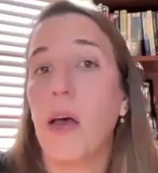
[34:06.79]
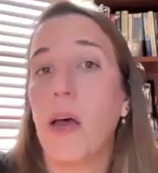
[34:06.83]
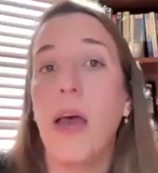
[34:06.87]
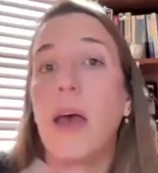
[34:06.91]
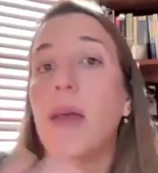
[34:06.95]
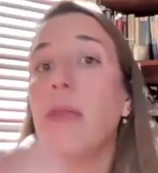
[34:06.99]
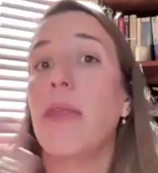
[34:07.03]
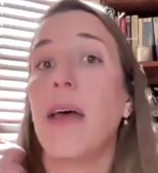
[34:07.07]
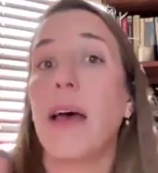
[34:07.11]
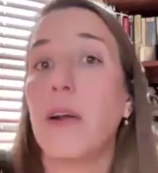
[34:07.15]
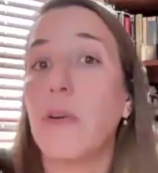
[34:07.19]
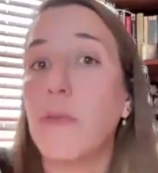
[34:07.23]

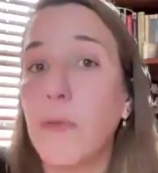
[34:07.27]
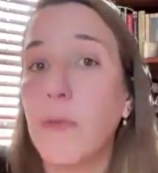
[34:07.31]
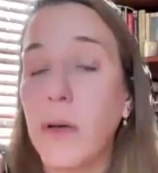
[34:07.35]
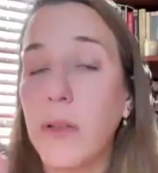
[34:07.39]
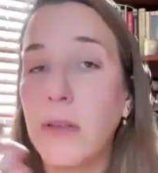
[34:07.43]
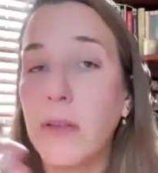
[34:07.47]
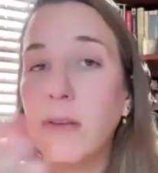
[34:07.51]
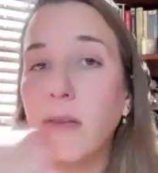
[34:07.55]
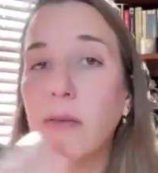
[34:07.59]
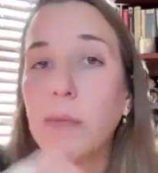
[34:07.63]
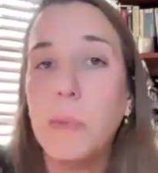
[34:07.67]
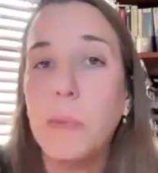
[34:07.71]
and that of
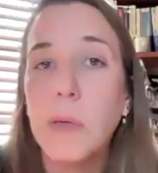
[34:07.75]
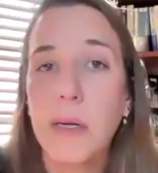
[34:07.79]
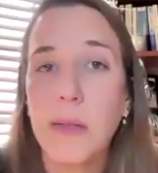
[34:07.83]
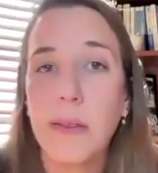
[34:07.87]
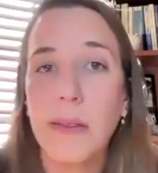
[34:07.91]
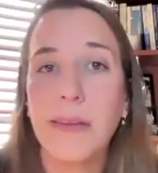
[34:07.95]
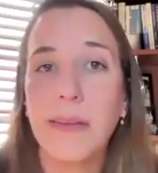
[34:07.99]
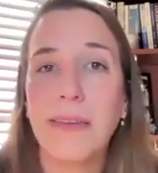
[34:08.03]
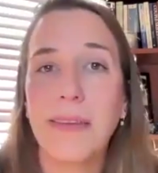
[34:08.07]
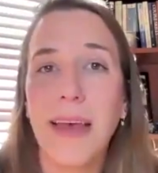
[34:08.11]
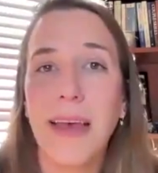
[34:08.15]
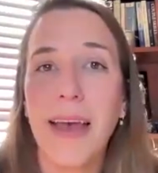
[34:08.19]
others, but in
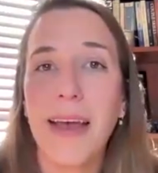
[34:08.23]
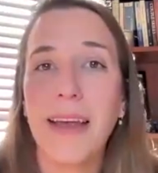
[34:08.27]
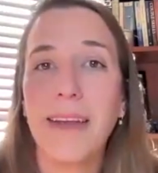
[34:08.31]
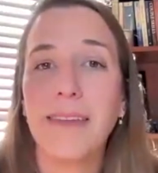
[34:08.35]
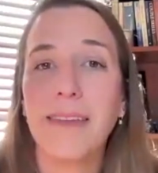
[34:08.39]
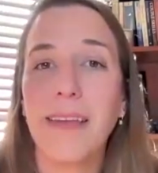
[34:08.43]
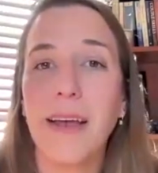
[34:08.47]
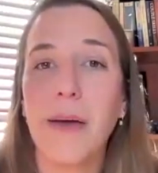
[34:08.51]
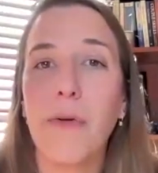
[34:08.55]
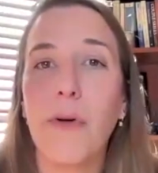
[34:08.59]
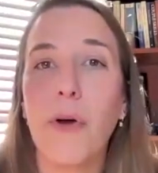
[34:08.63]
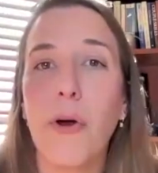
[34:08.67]
this
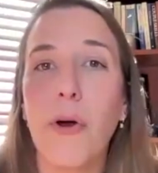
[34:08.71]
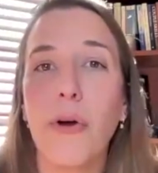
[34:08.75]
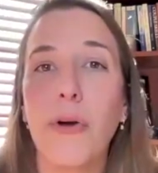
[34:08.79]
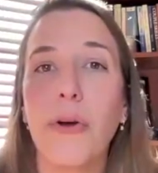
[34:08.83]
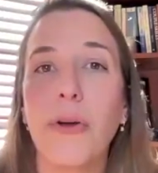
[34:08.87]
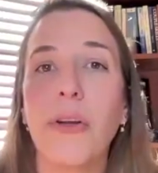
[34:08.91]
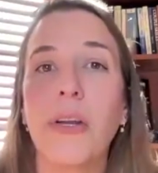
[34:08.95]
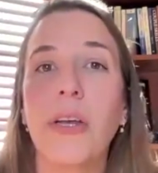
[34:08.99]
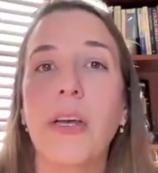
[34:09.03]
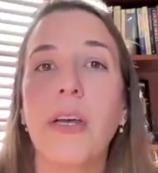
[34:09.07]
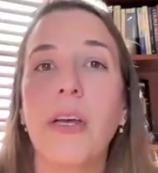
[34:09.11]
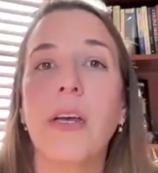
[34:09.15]
case, our
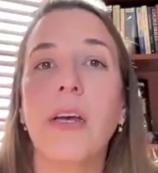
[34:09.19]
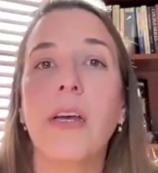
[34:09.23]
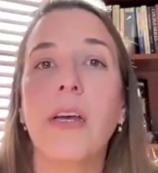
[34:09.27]
own,